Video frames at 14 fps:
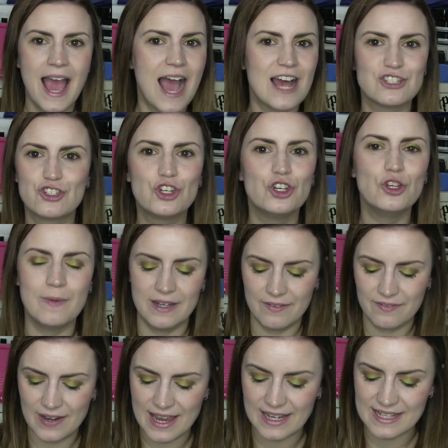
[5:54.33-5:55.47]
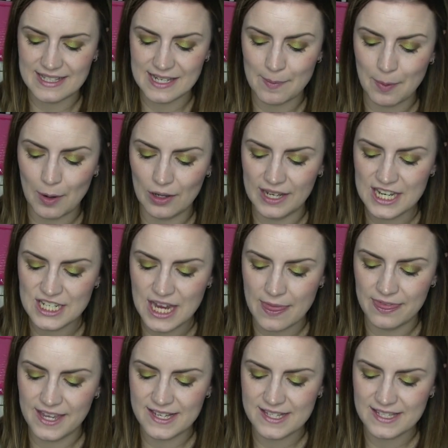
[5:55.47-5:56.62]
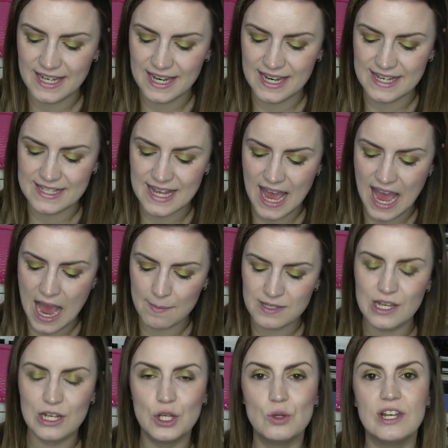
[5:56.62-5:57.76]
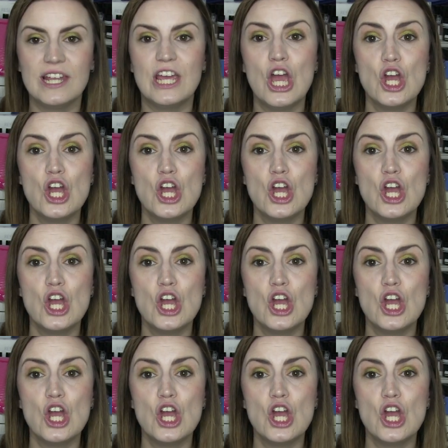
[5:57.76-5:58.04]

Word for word: as too many flakies in a polish and this is absolutely